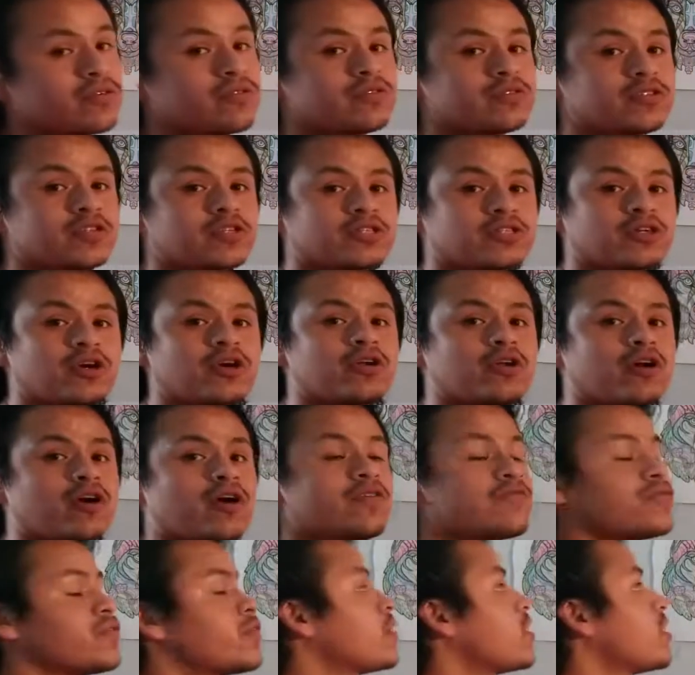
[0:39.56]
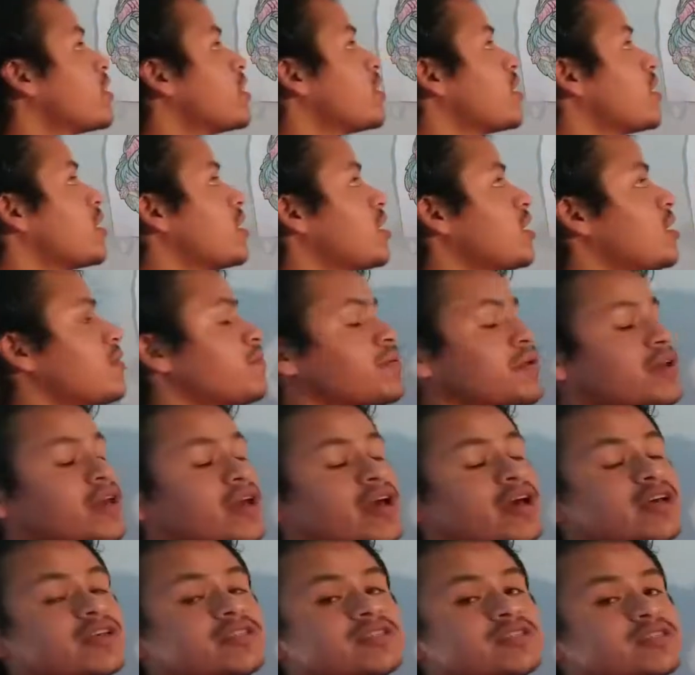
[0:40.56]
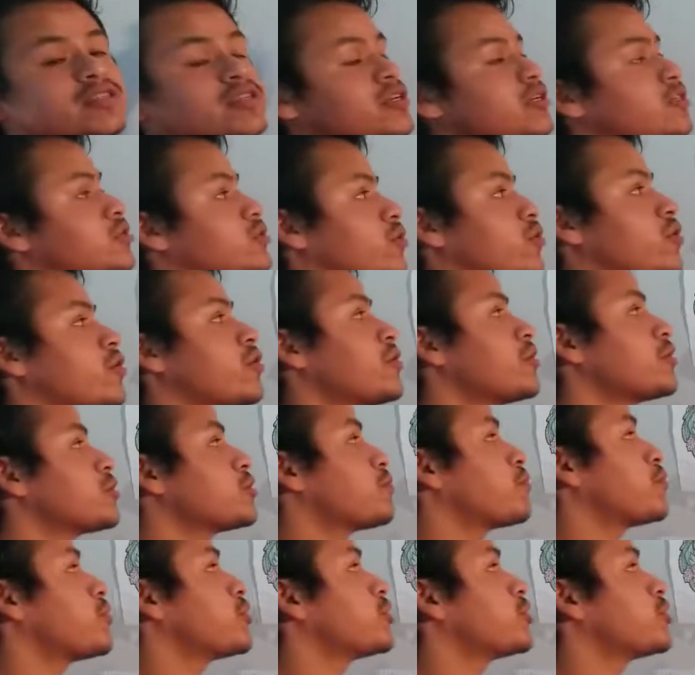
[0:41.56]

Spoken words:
to start off, EPS is earnings per